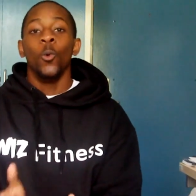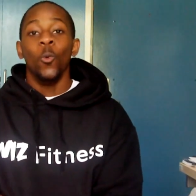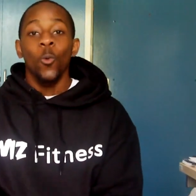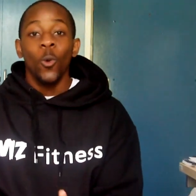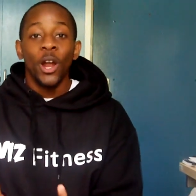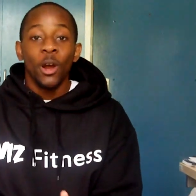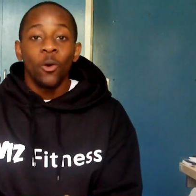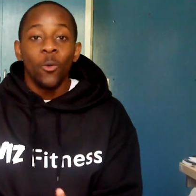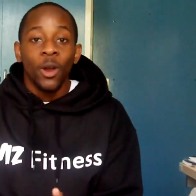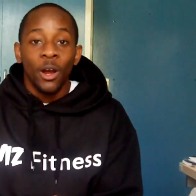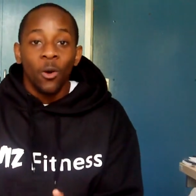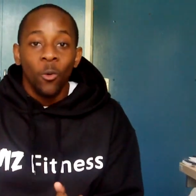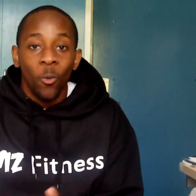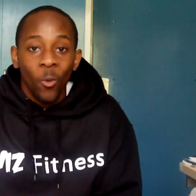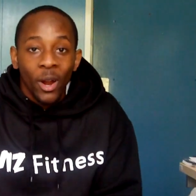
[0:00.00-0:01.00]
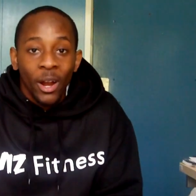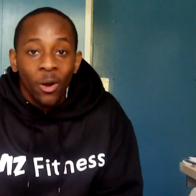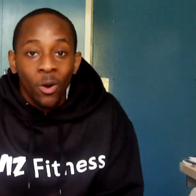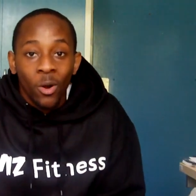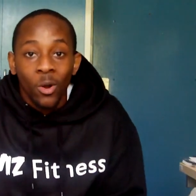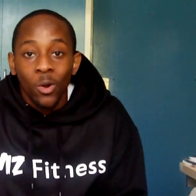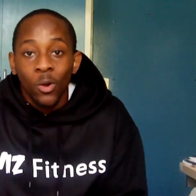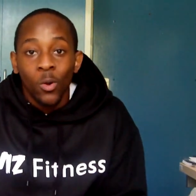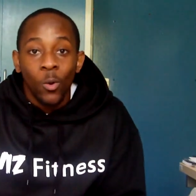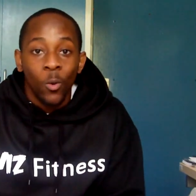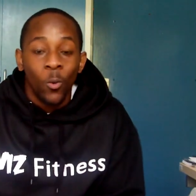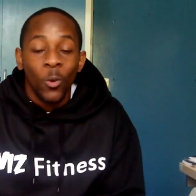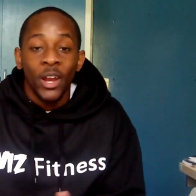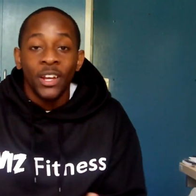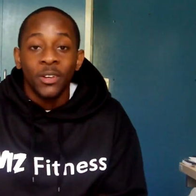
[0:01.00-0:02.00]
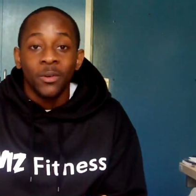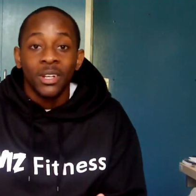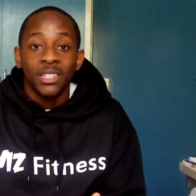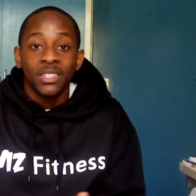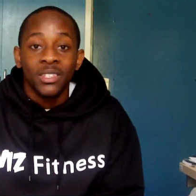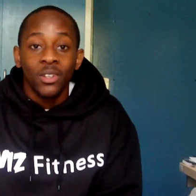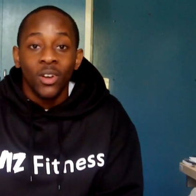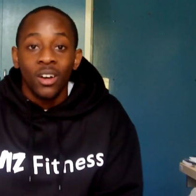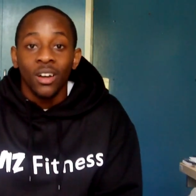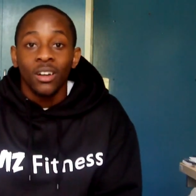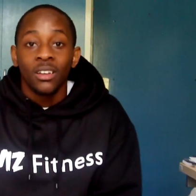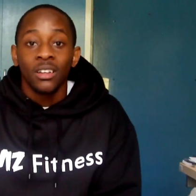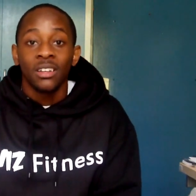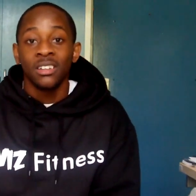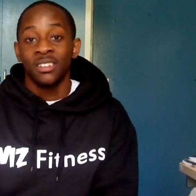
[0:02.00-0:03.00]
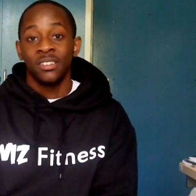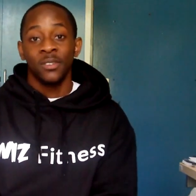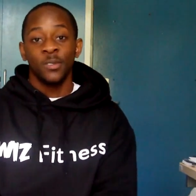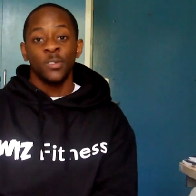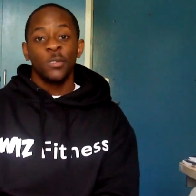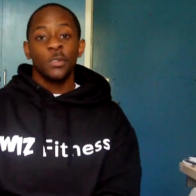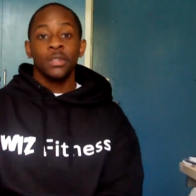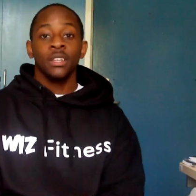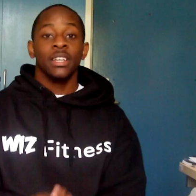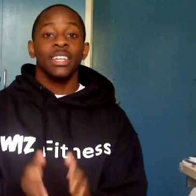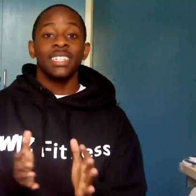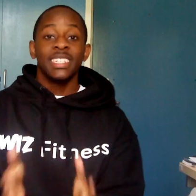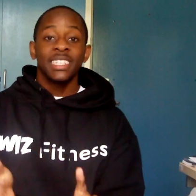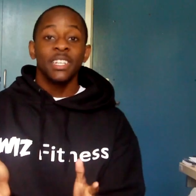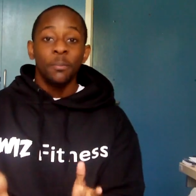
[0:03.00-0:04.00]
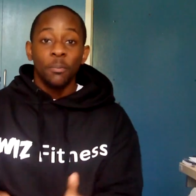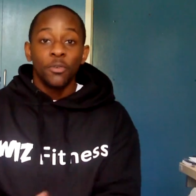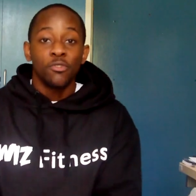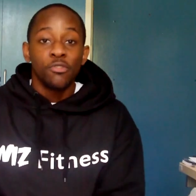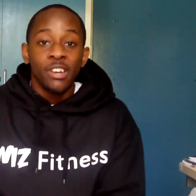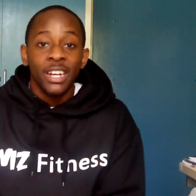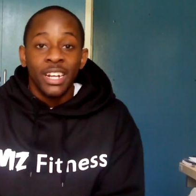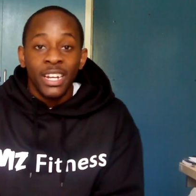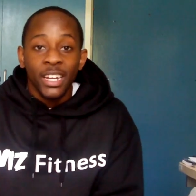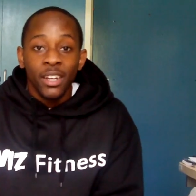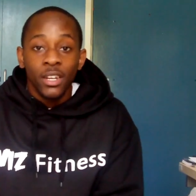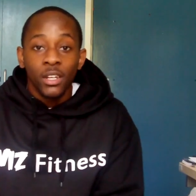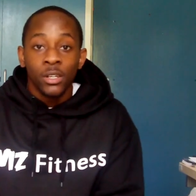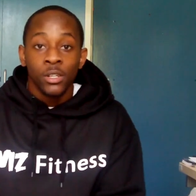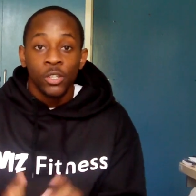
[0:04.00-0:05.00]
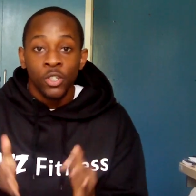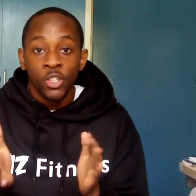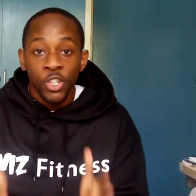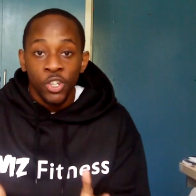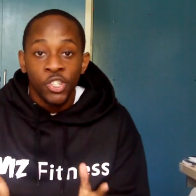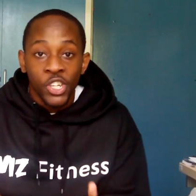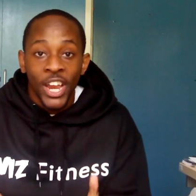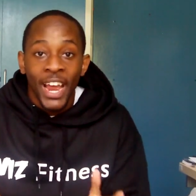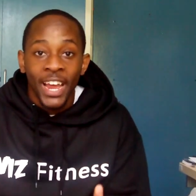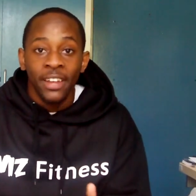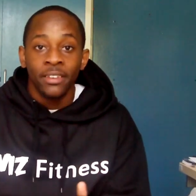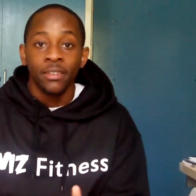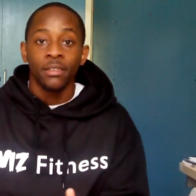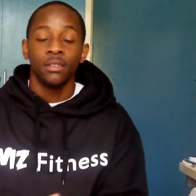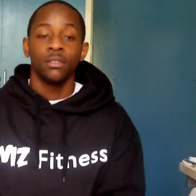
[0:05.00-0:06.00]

Well, where do I start? It's simple really, use your head.